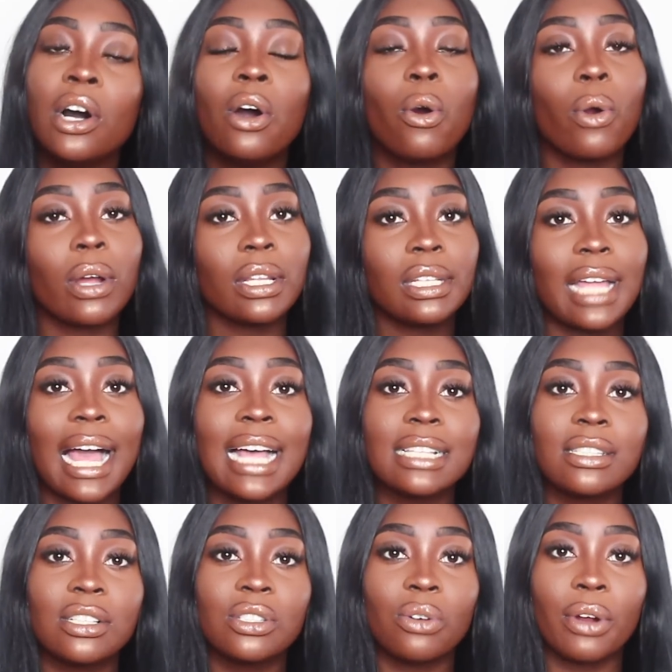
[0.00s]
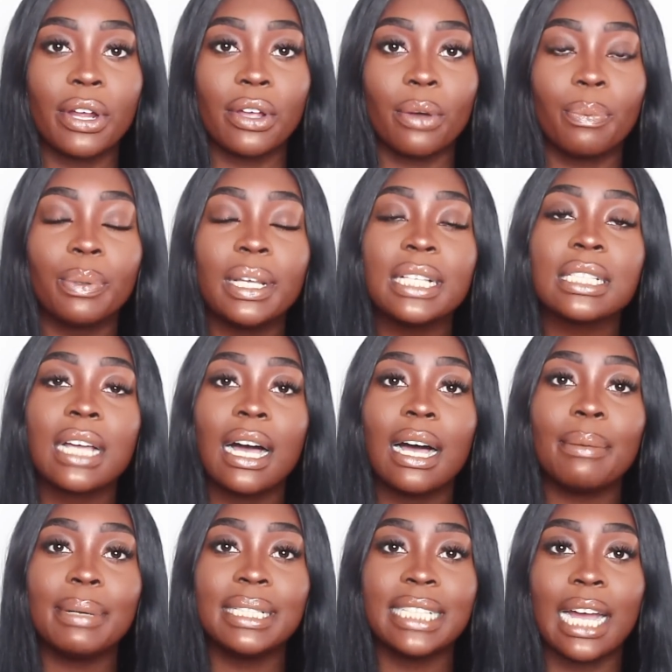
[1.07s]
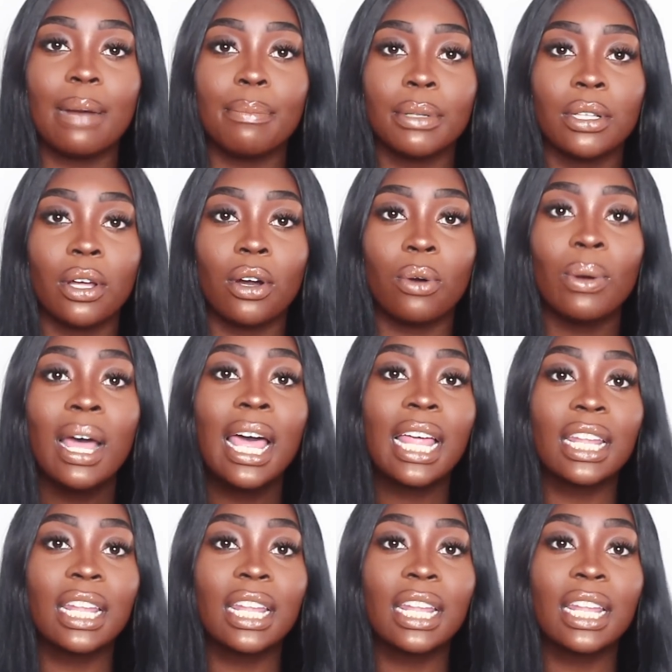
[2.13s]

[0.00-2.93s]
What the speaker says: or a lash tutorial, please comment down below,